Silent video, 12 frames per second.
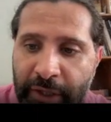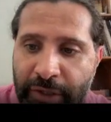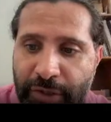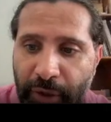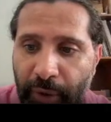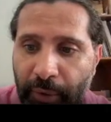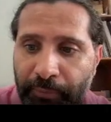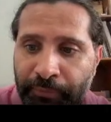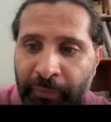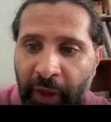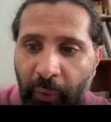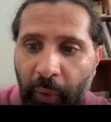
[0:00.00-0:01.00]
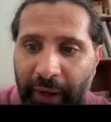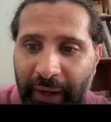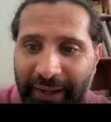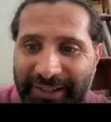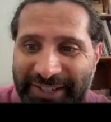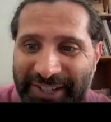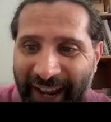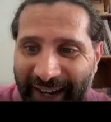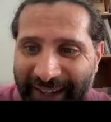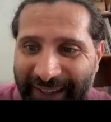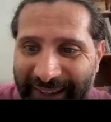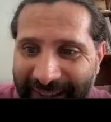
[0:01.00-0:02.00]
so when I
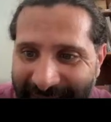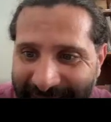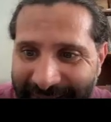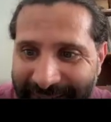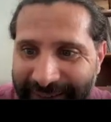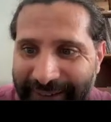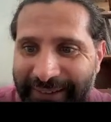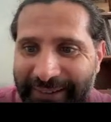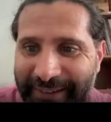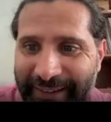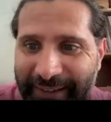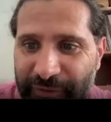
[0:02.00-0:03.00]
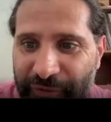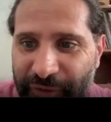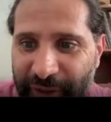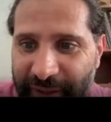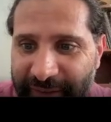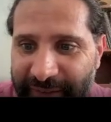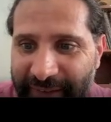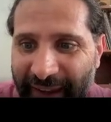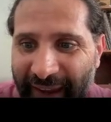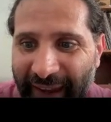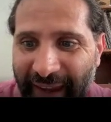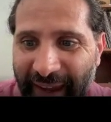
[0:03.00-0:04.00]
check here, it fits
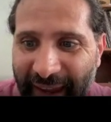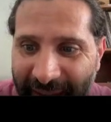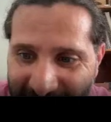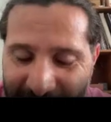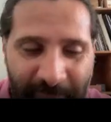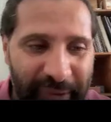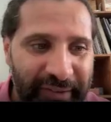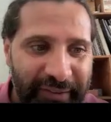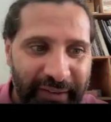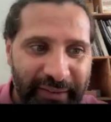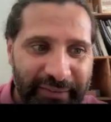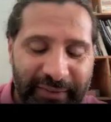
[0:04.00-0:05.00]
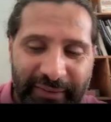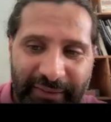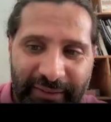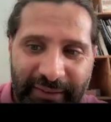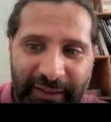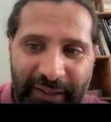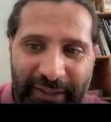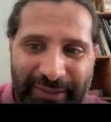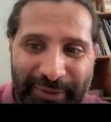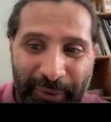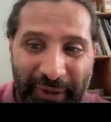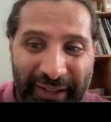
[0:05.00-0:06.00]
8%.
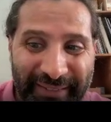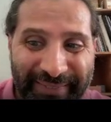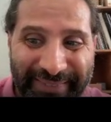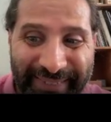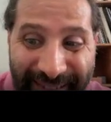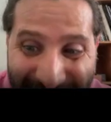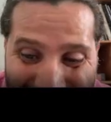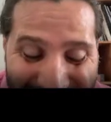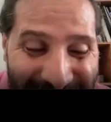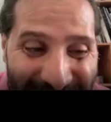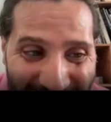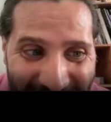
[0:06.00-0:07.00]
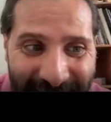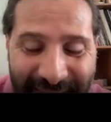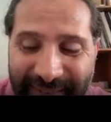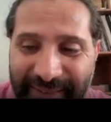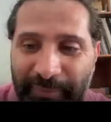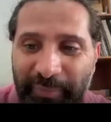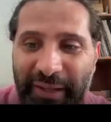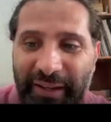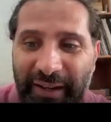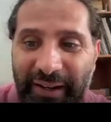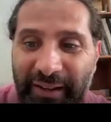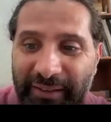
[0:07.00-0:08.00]
So in this case,
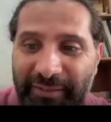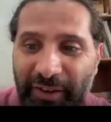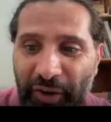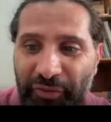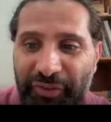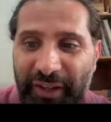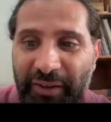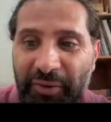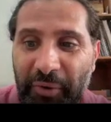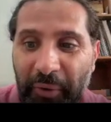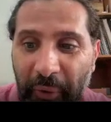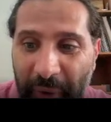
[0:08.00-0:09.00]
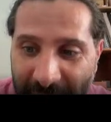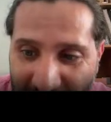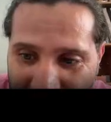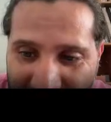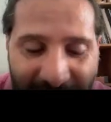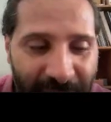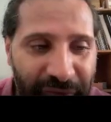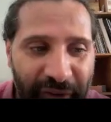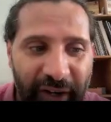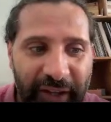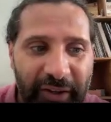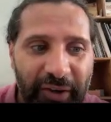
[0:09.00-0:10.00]
because of the increase of
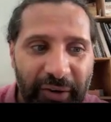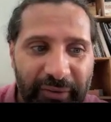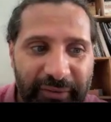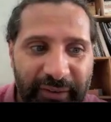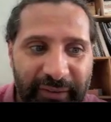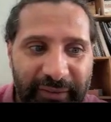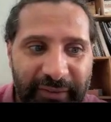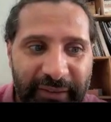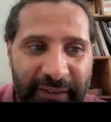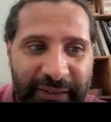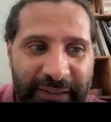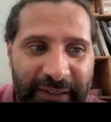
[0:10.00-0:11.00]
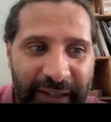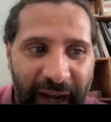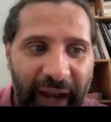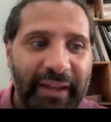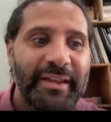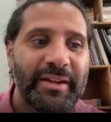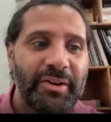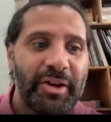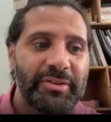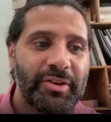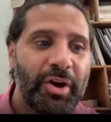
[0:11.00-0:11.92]
clay content, I cannot